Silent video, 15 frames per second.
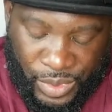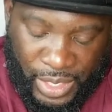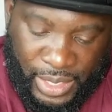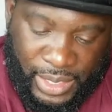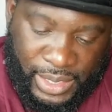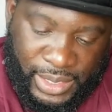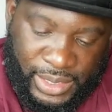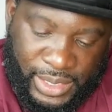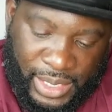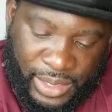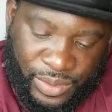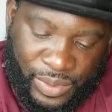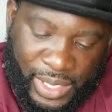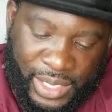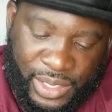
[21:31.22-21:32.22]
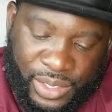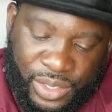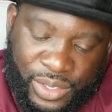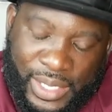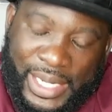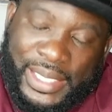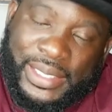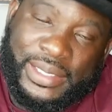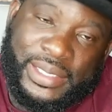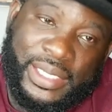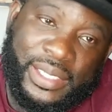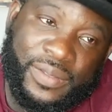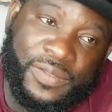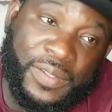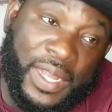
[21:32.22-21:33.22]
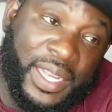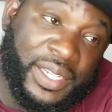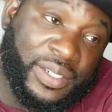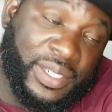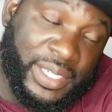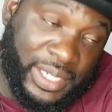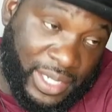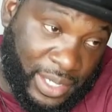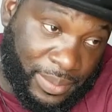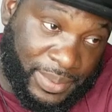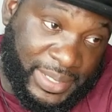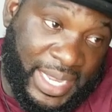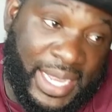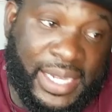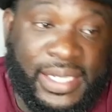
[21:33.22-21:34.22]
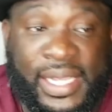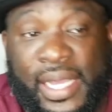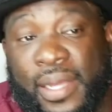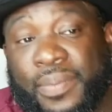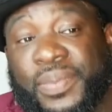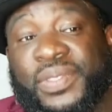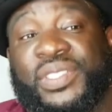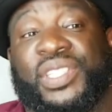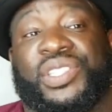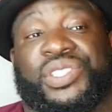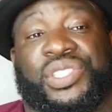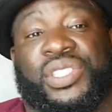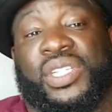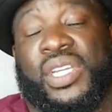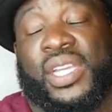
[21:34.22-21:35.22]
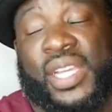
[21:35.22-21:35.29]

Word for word: And in this house right here, you have the 10 of fire in the upside down position.